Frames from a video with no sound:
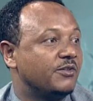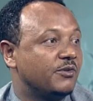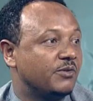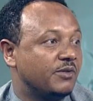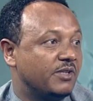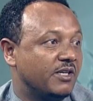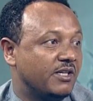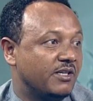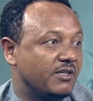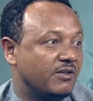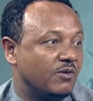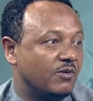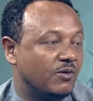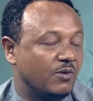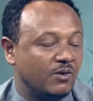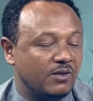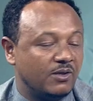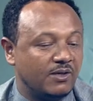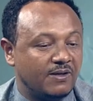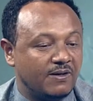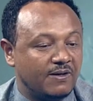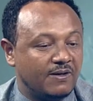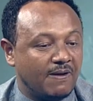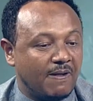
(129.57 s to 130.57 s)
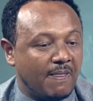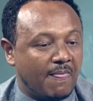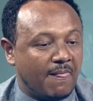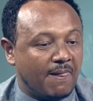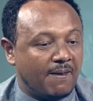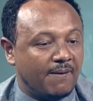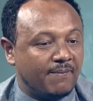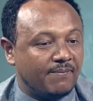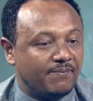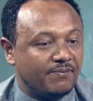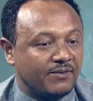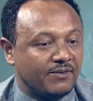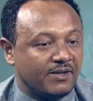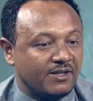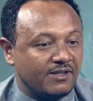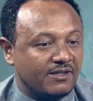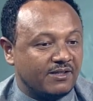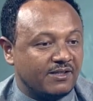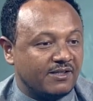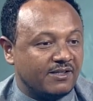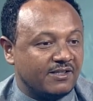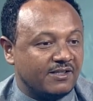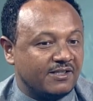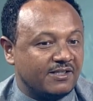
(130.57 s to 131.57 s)
Union Hall.
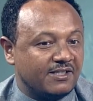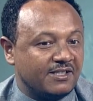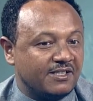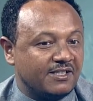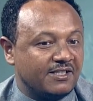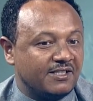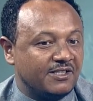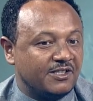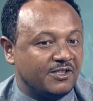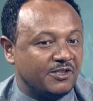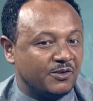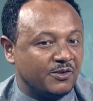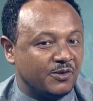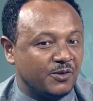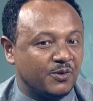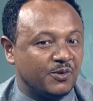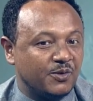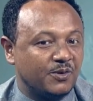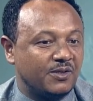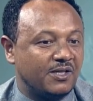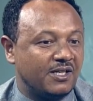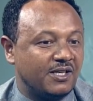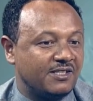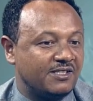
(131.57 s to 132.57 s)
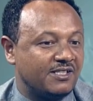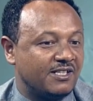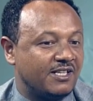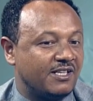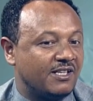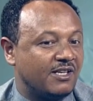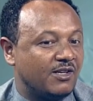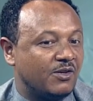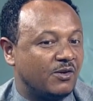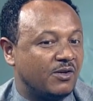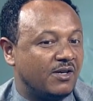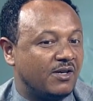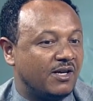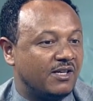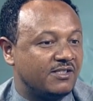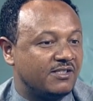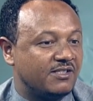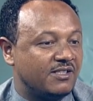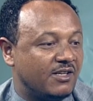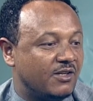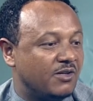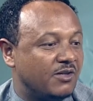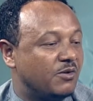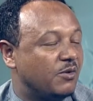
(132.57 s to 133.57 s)
You know, as
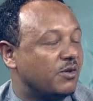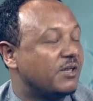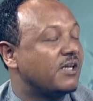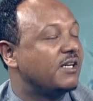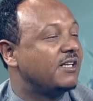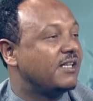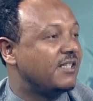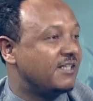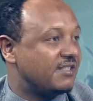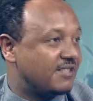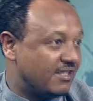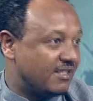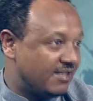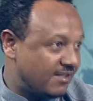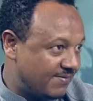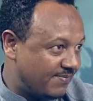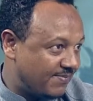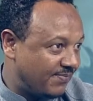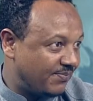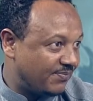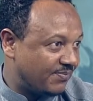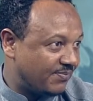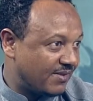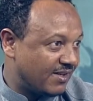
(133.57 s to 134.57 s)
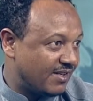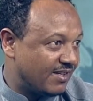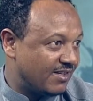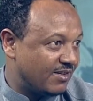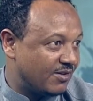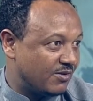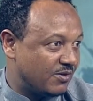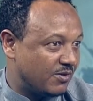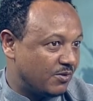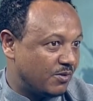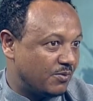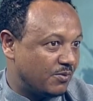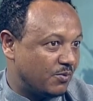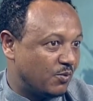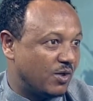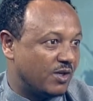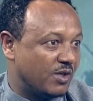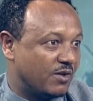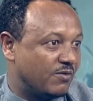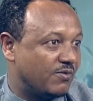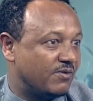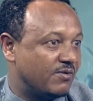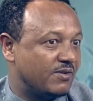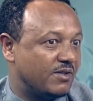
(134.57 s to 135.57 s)
an organizer, you know,
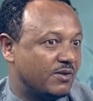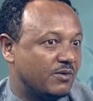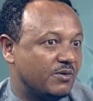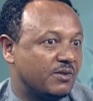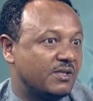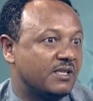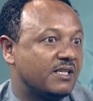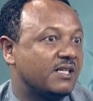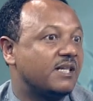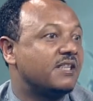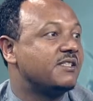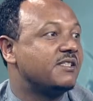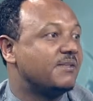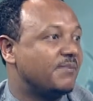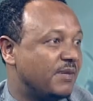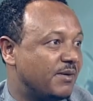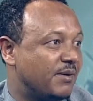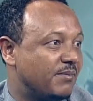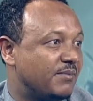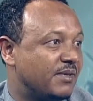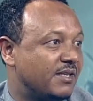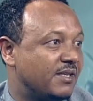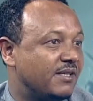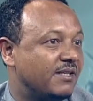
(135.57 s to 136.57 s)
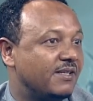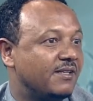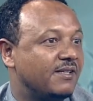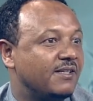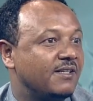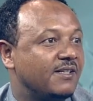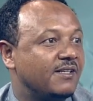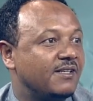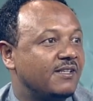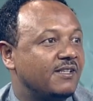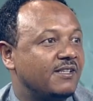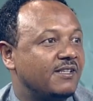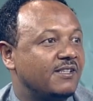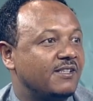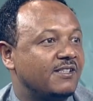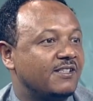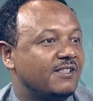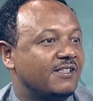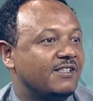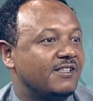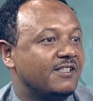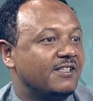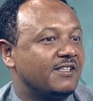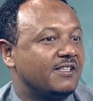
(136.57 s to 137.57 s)
one of the organizing member,
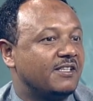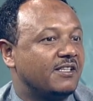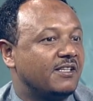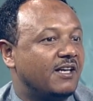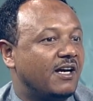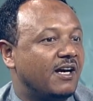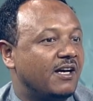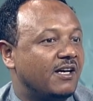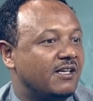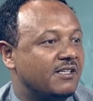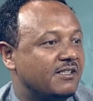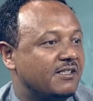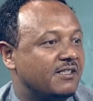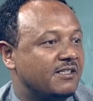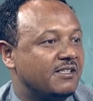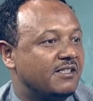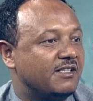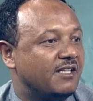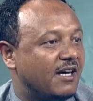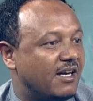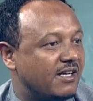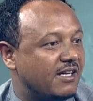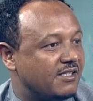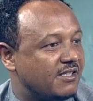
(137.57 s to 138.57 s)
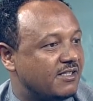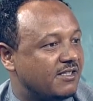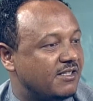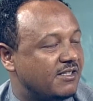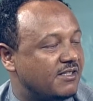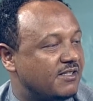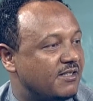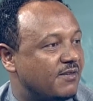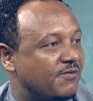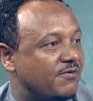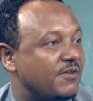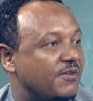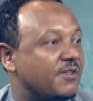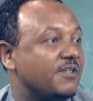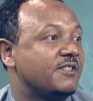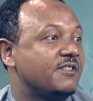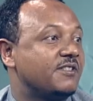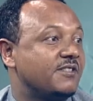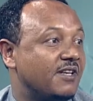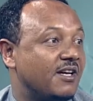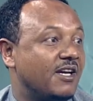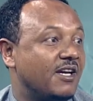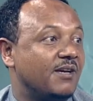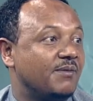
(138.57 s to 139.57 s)
and as it is the
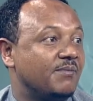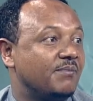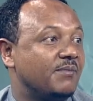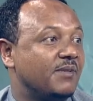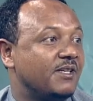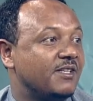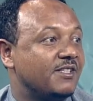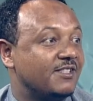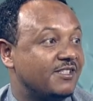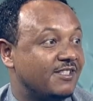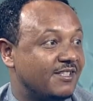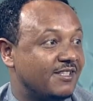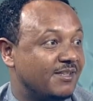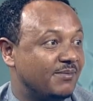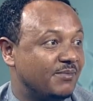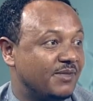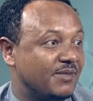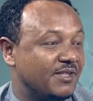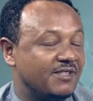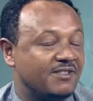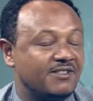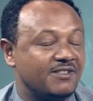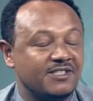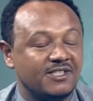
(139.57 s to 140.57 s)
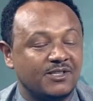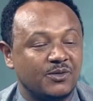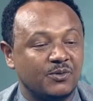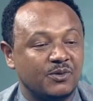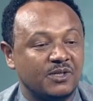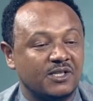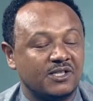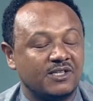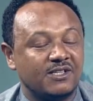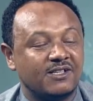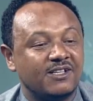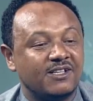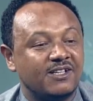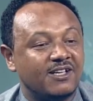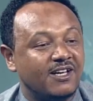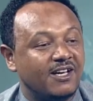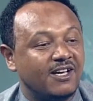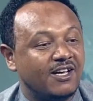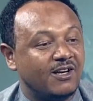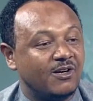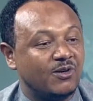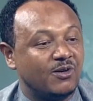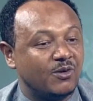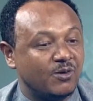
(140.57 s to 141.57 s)
first time summit, there were
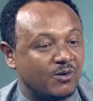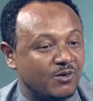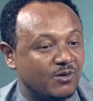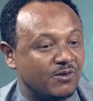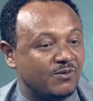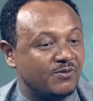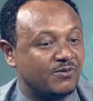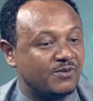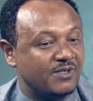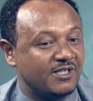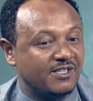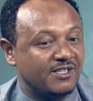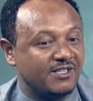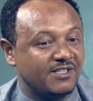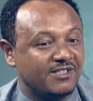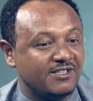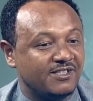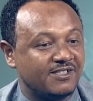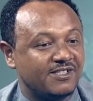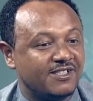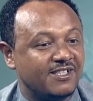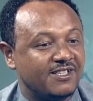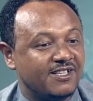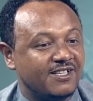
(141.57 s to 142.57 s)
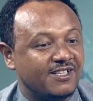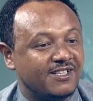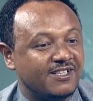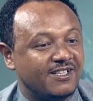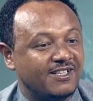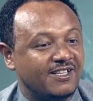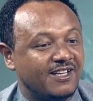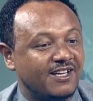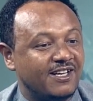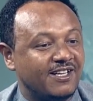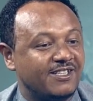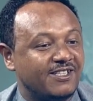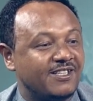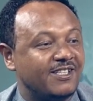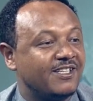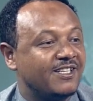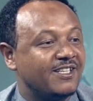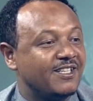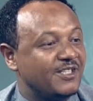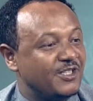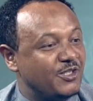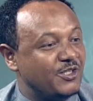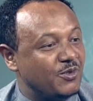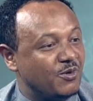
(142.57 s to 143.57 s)
a lot of things that
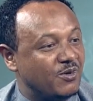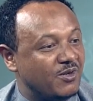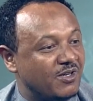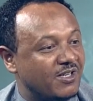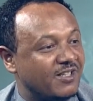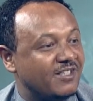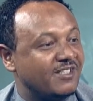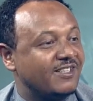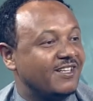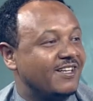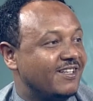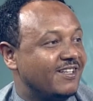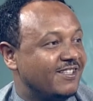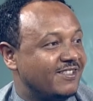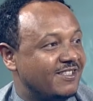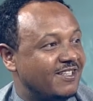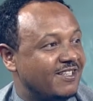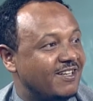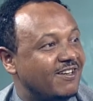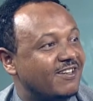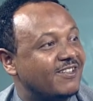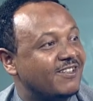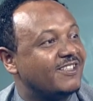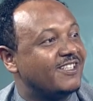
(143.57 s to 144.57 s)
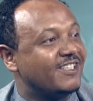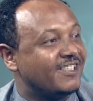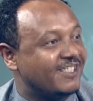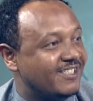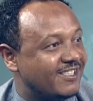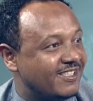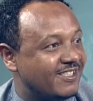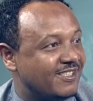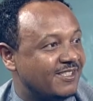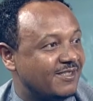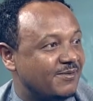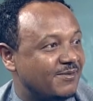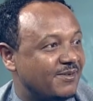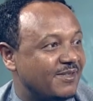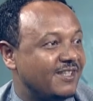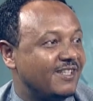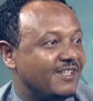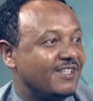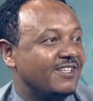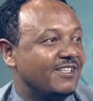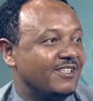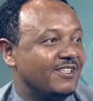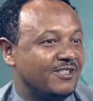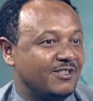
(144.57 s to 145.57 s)
you learn as a learning curve,
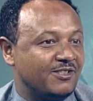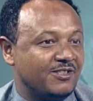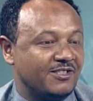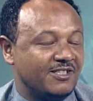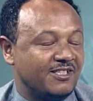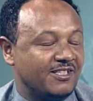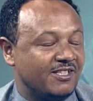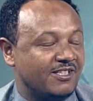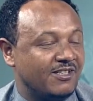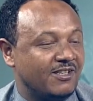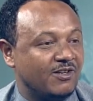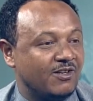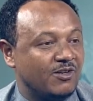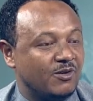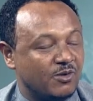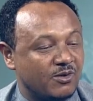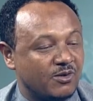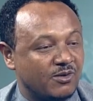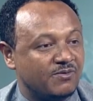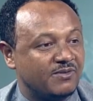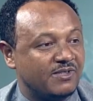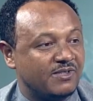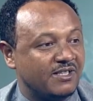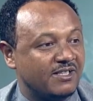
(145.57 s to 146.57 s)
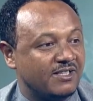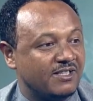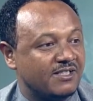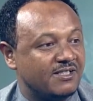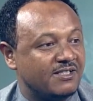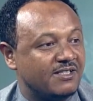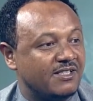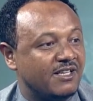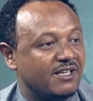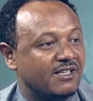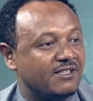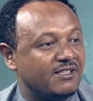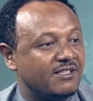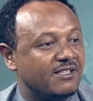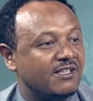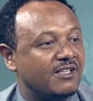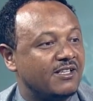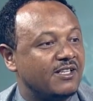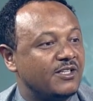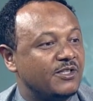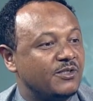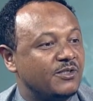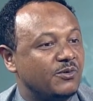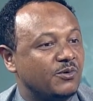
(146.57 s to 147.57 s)
and there are a lot of things that
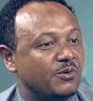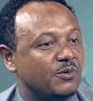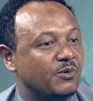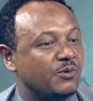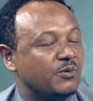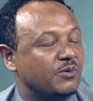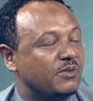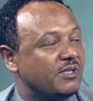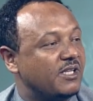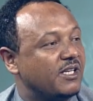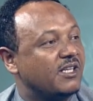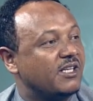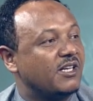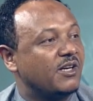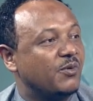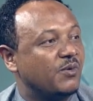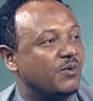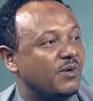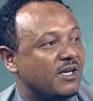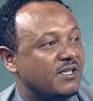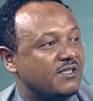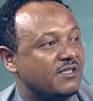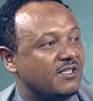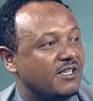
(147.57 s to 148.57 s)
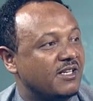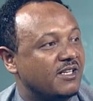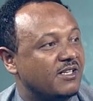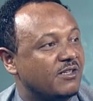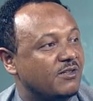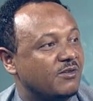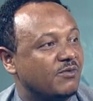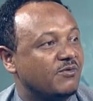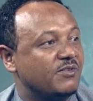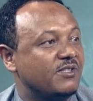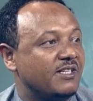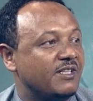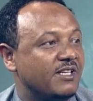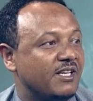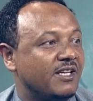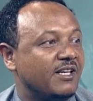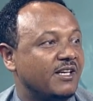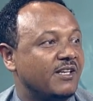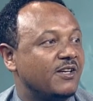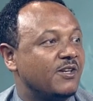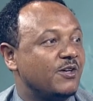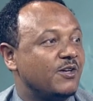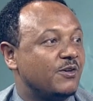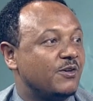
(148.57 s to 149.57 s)
you take away at the end of the day